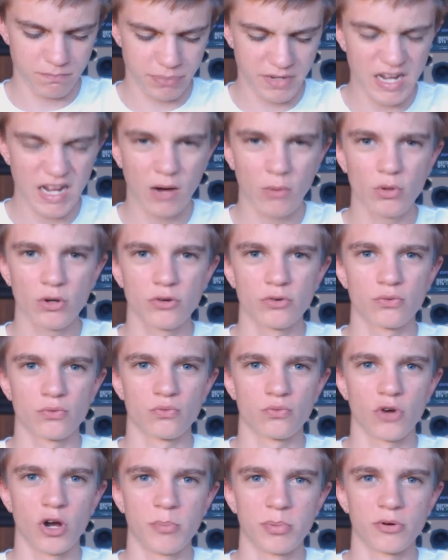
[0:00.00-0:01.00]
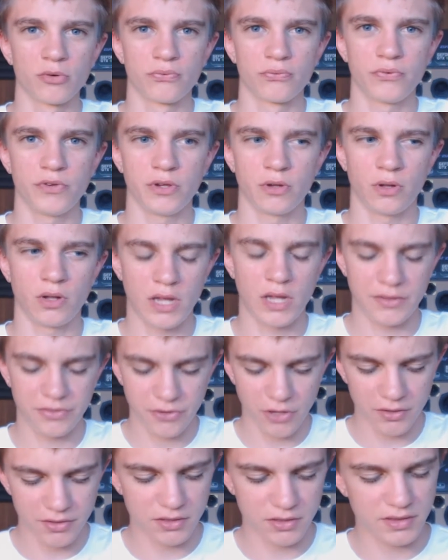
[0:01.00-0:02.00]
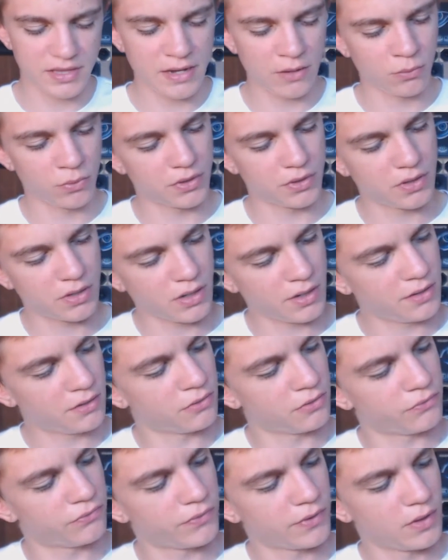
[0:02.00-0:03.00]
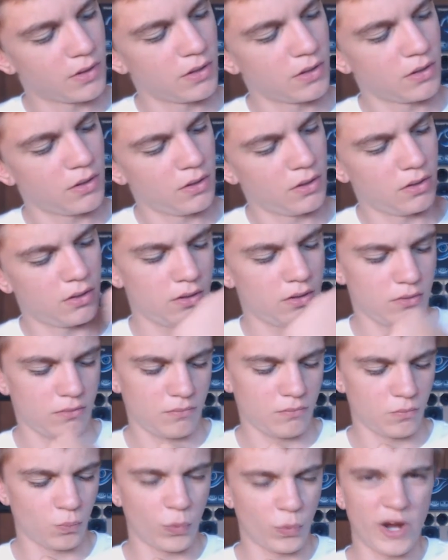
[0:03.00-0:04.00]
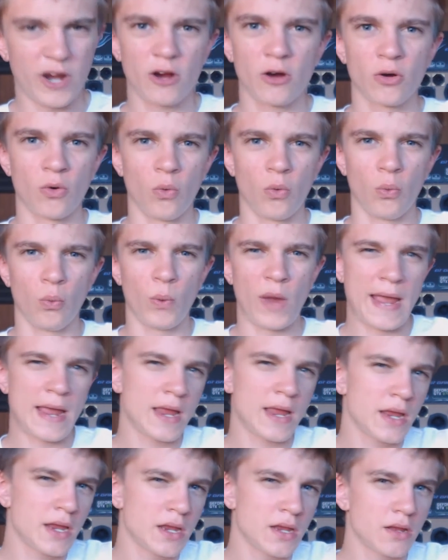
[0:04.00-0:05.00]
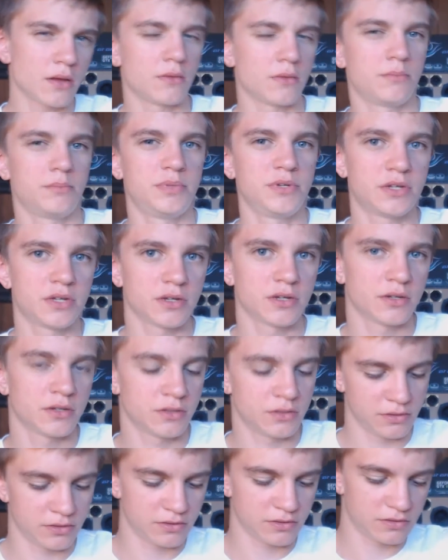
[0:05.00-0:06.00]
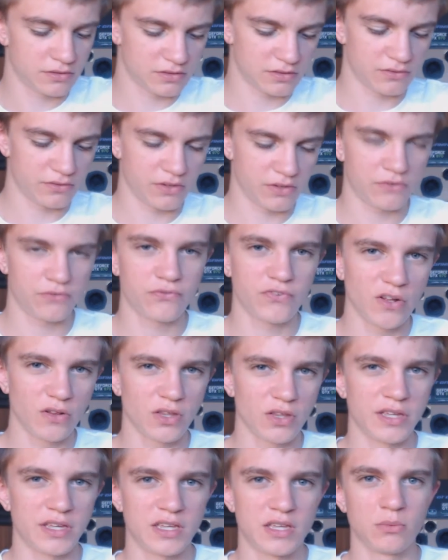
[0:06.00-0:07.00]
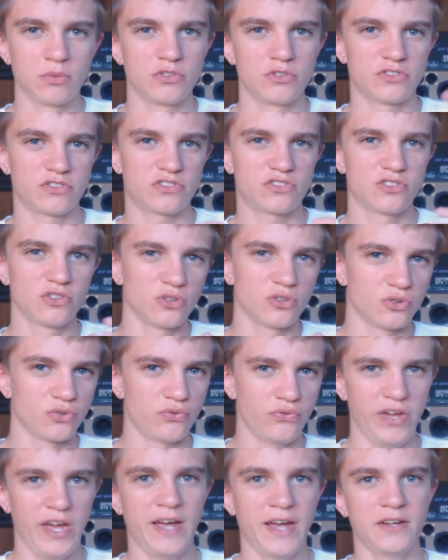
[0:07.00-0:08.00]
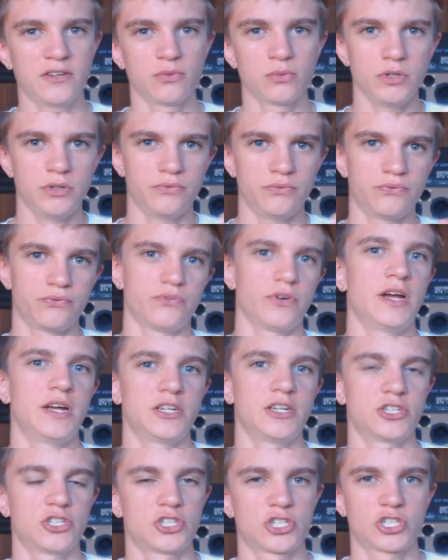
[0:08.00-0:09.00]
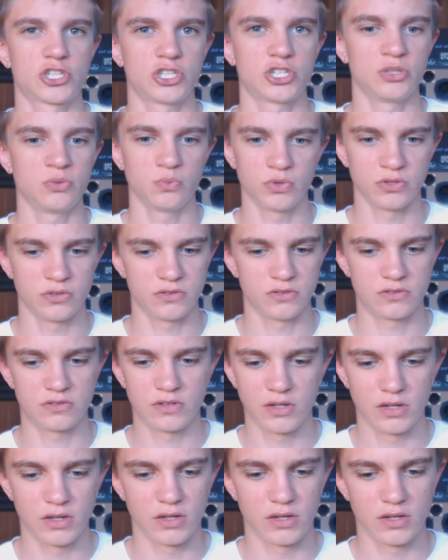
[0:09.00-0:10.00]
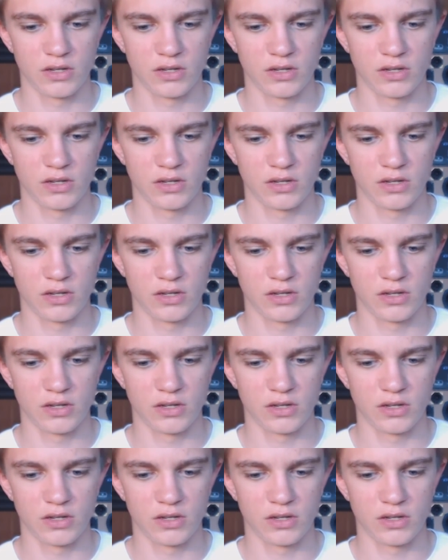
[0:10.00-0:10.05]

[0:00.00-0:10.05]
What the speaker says: powdered rubber feel. I thought that would kind of wear away because it felt like it was still factory fresh. It was,